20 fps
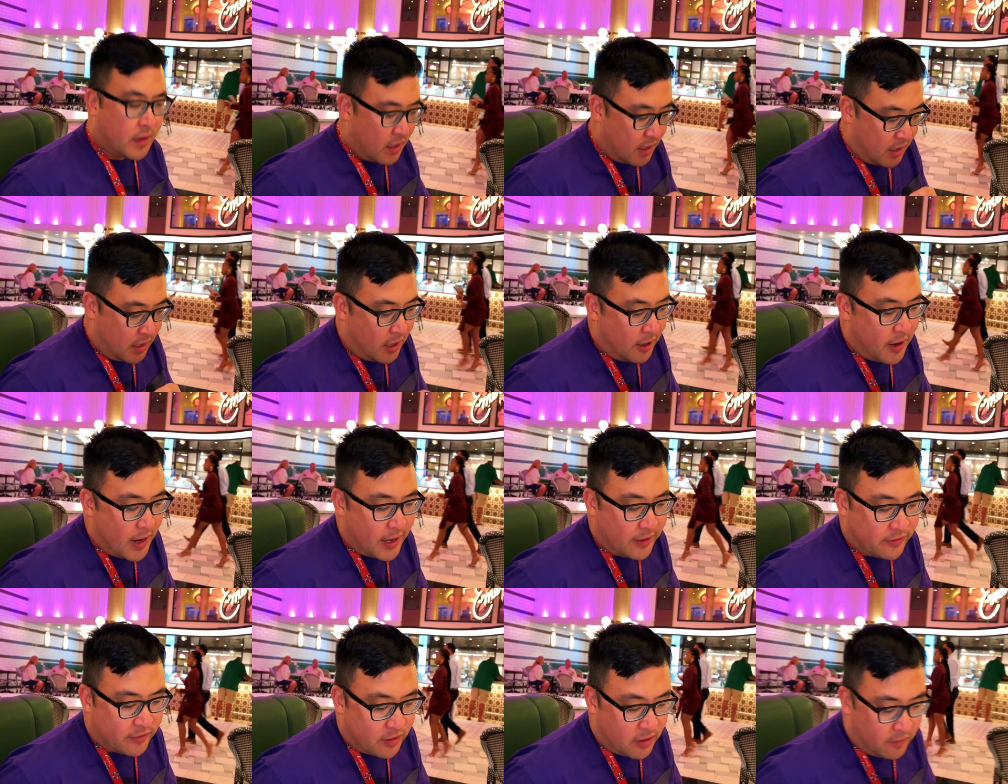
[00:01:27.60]
All
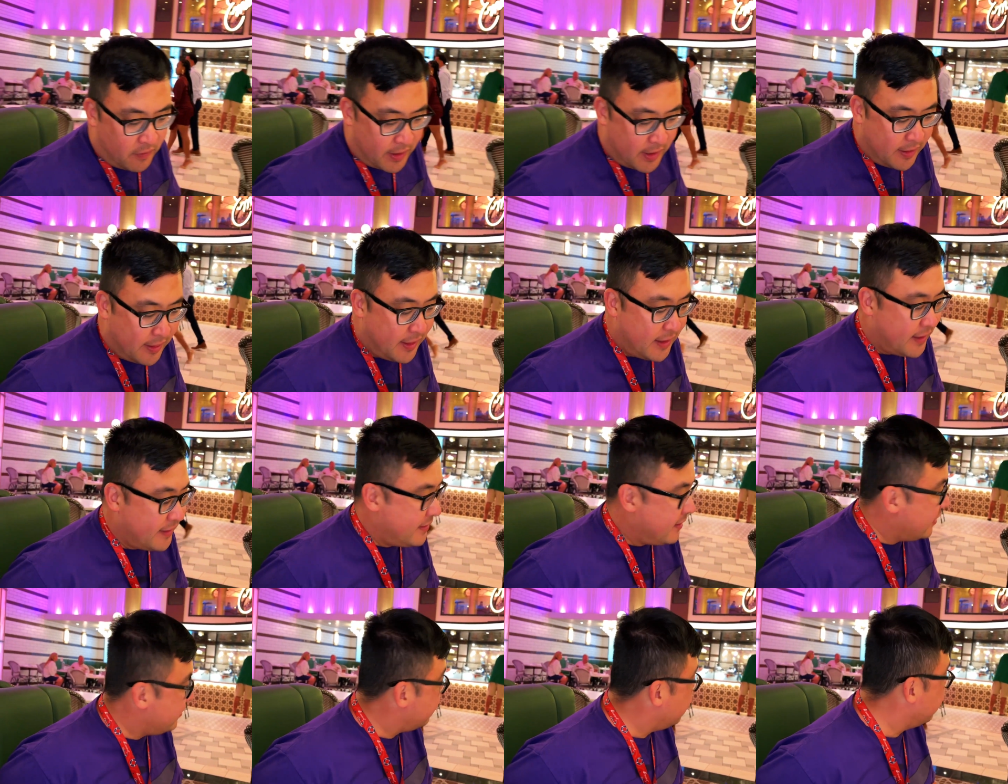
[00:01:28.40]
right, so one of the
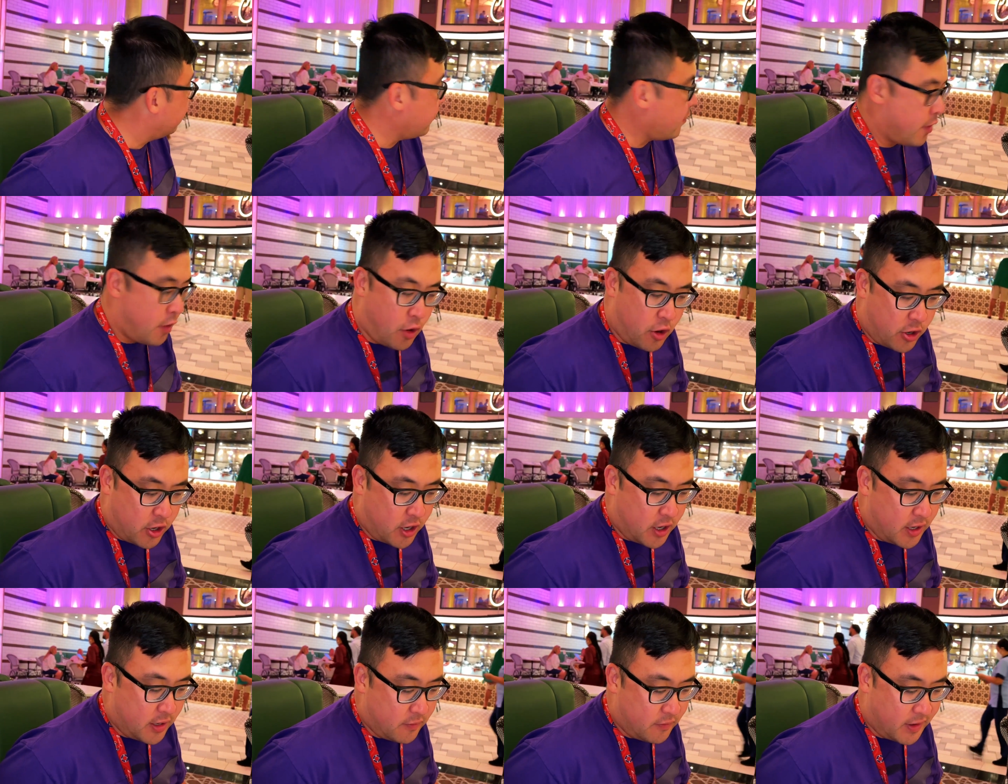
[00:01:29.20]
dishes we
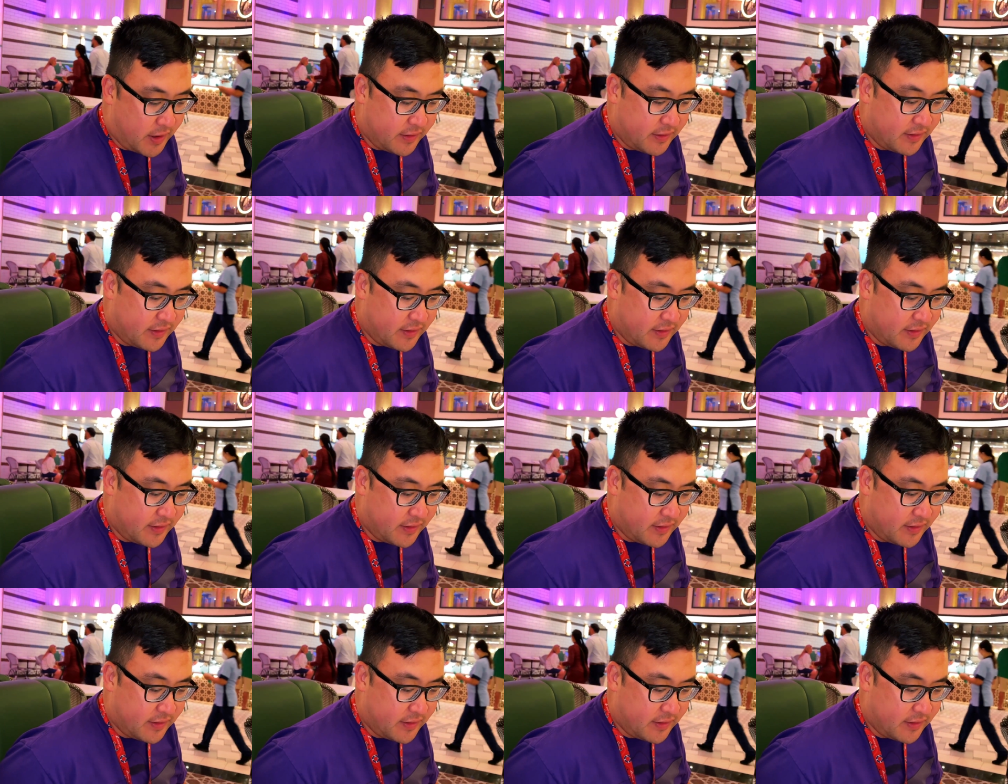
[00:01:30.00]
ordered was